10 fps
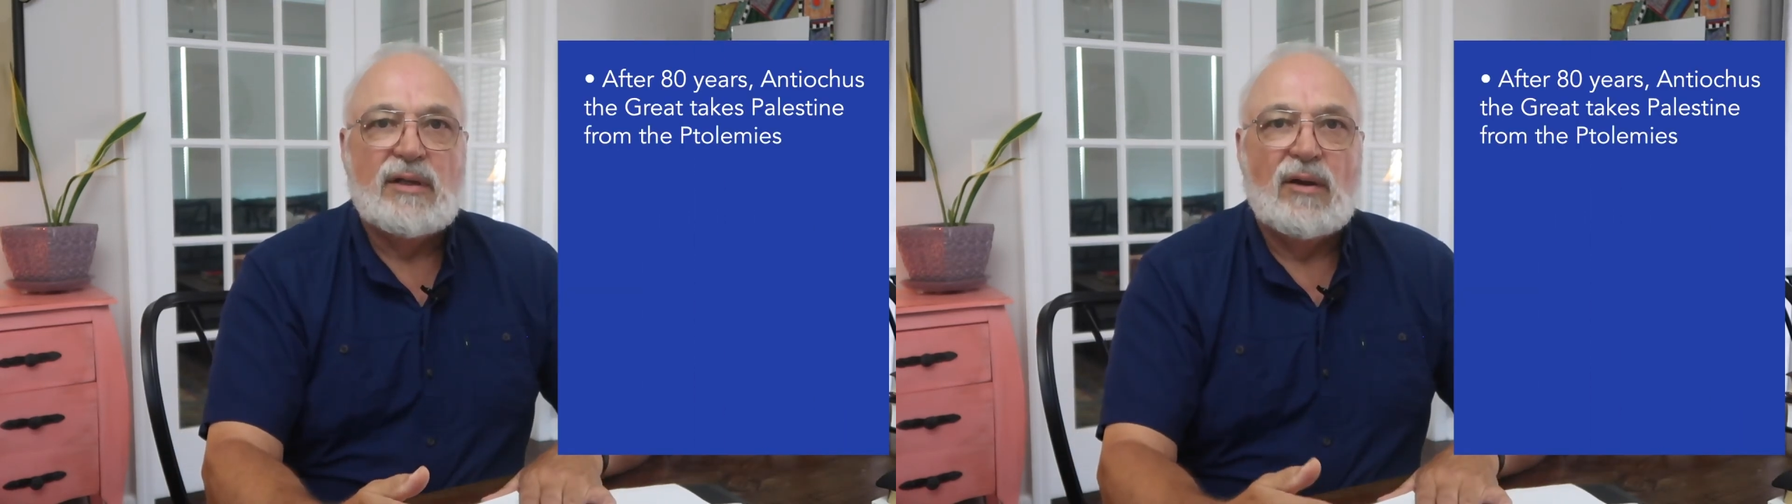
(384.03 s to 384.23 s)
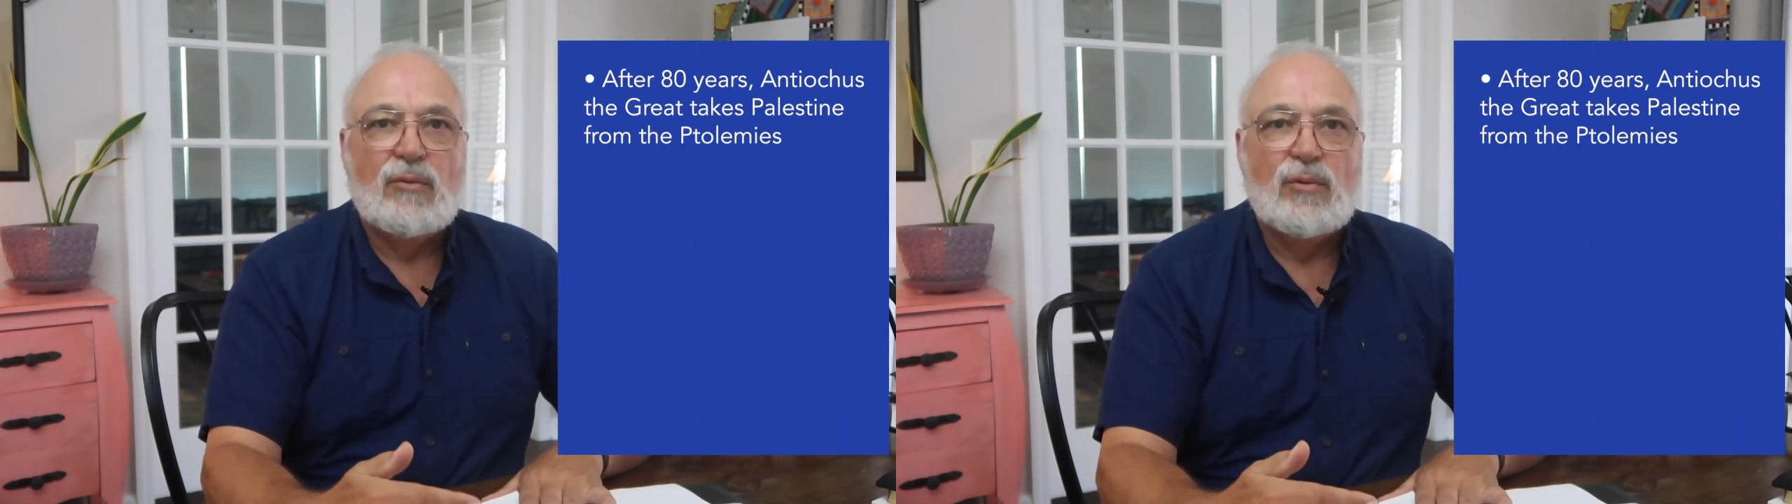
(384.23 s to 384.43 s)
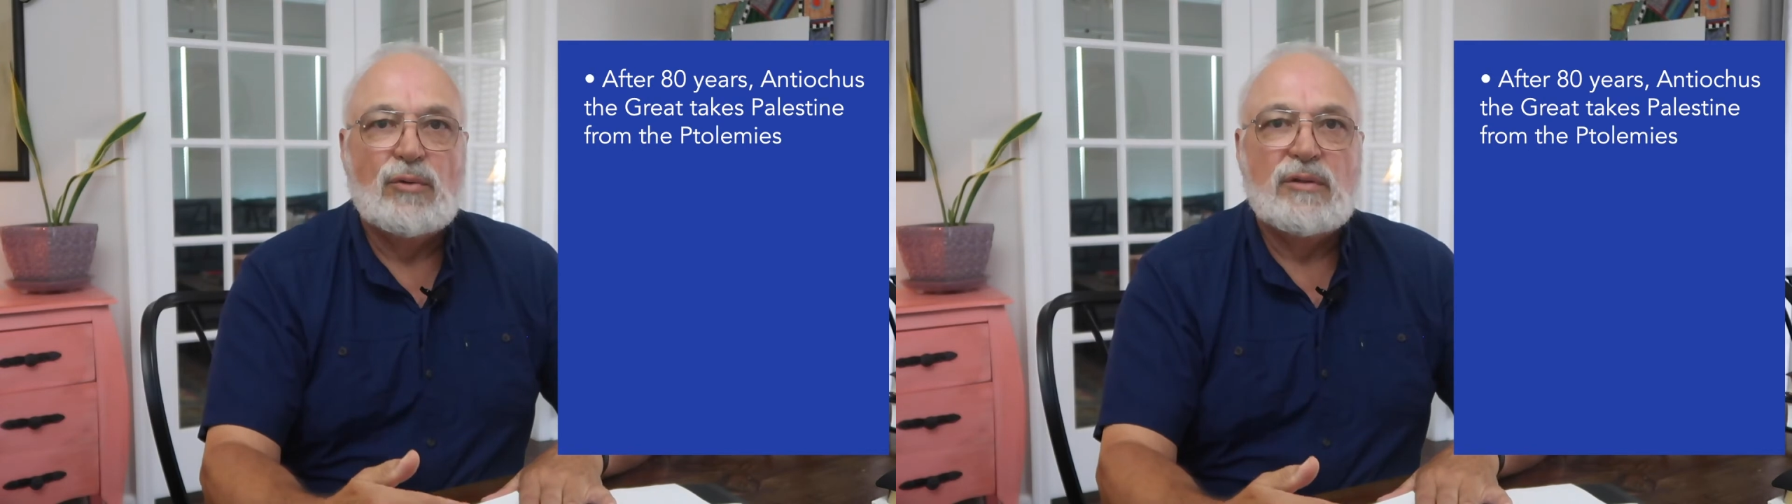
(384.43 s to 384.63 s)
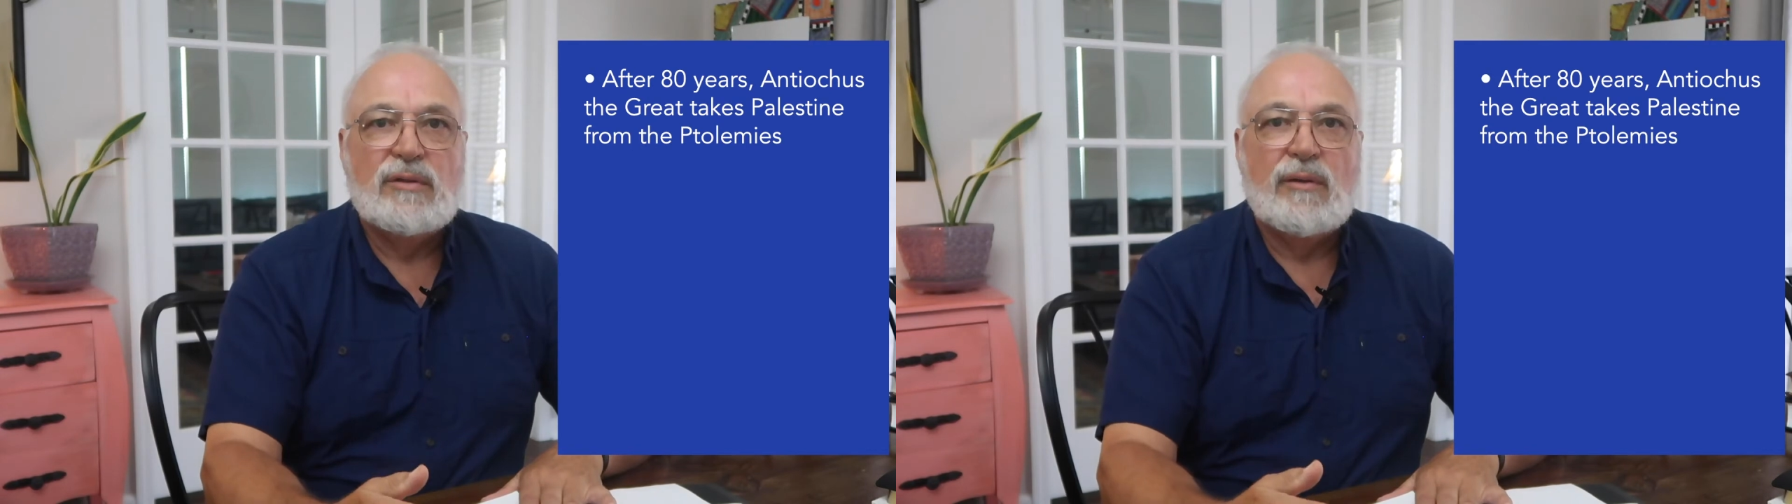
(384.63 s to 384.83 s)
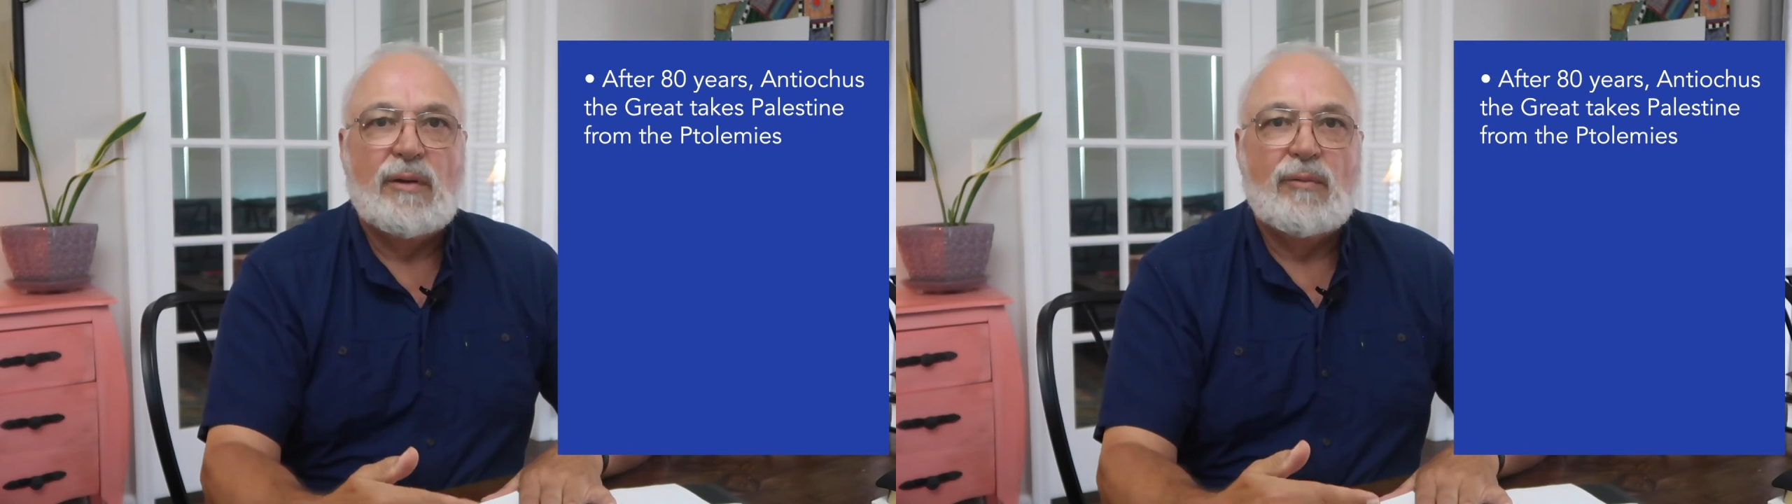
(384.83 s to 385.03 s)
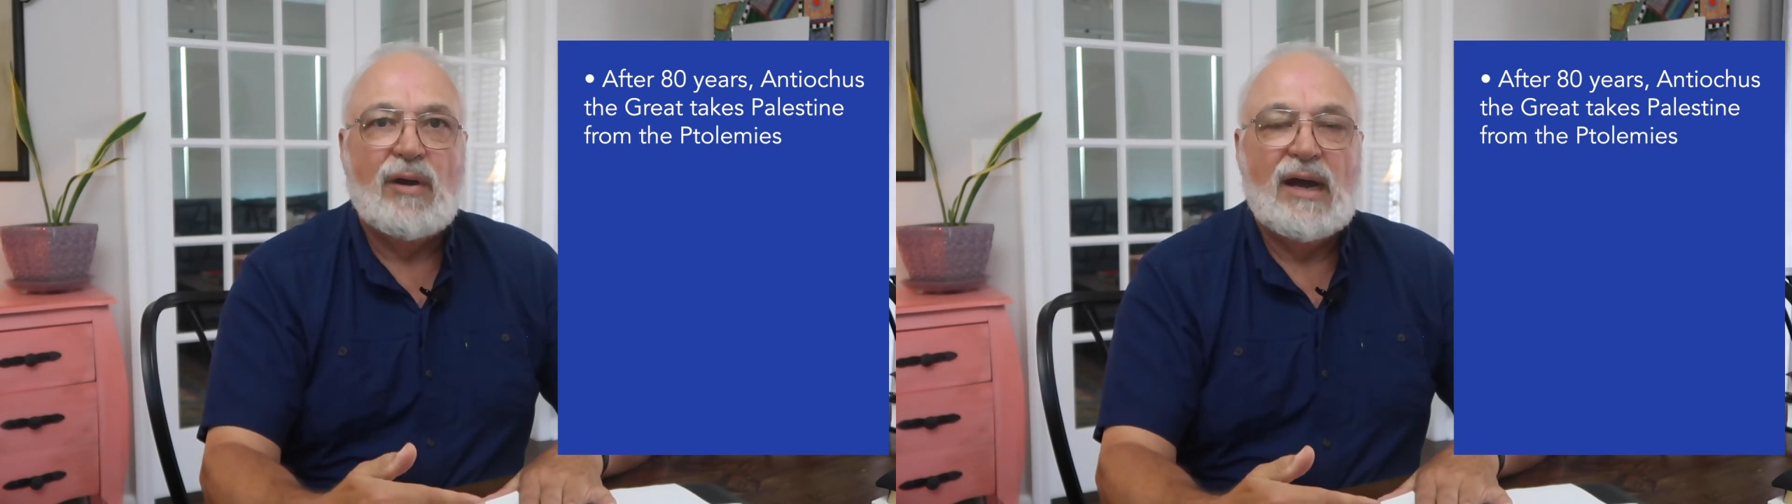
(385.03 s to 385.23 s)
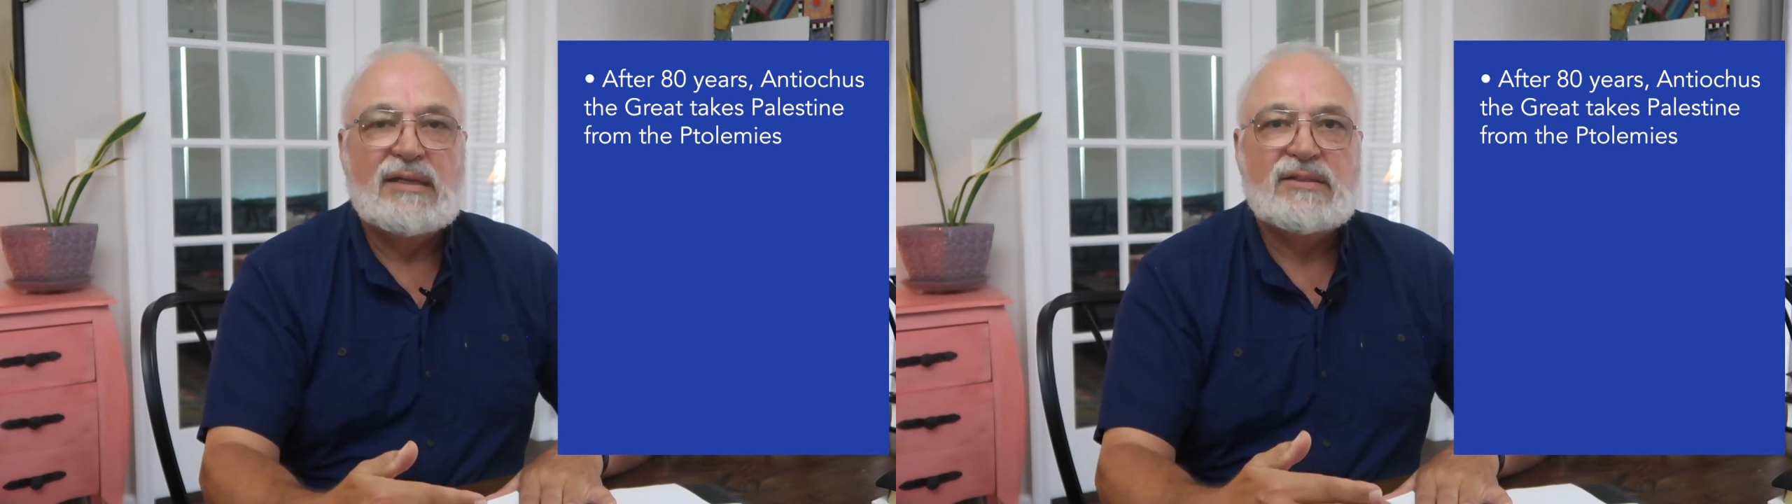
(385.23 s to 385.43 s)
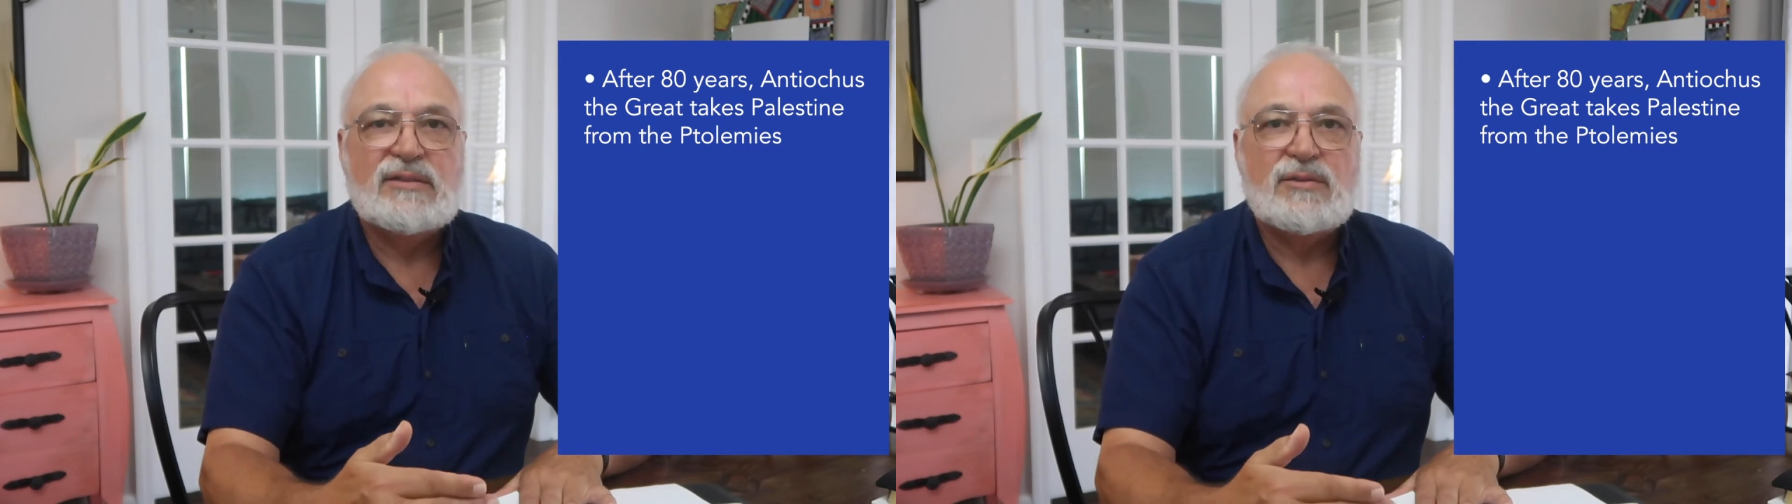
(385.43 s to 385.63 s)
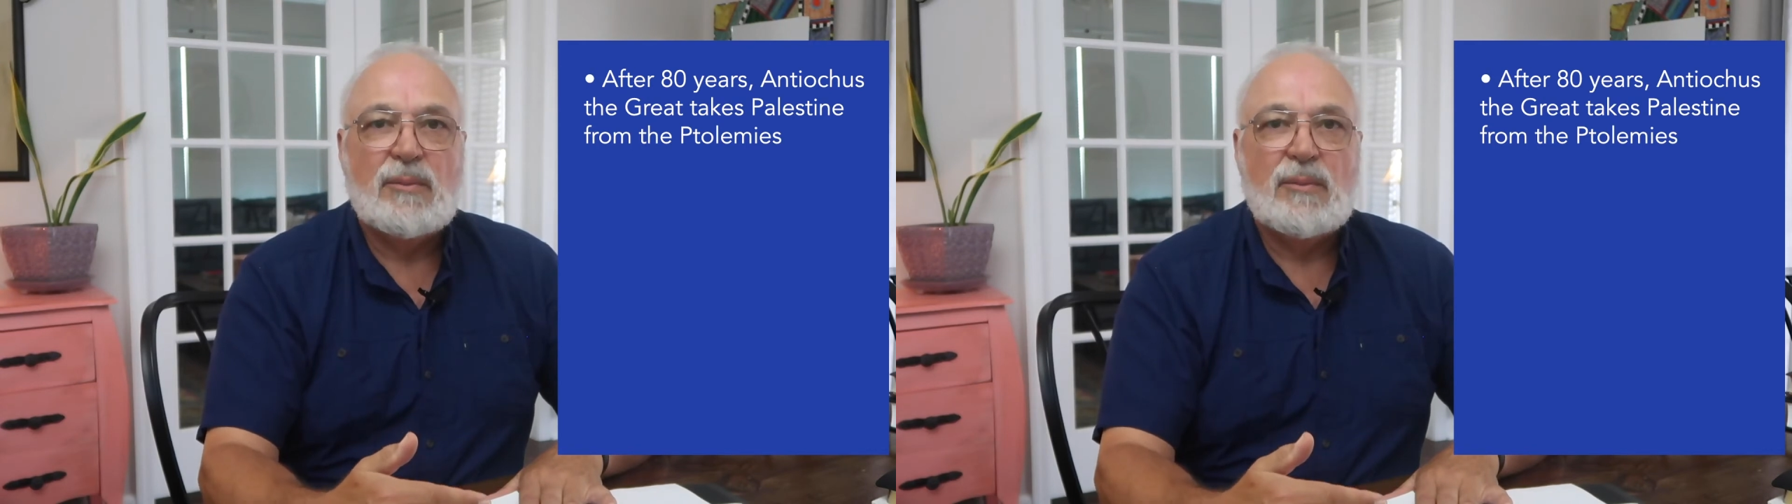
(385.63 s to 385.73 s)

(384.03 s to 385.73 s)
a ruler arises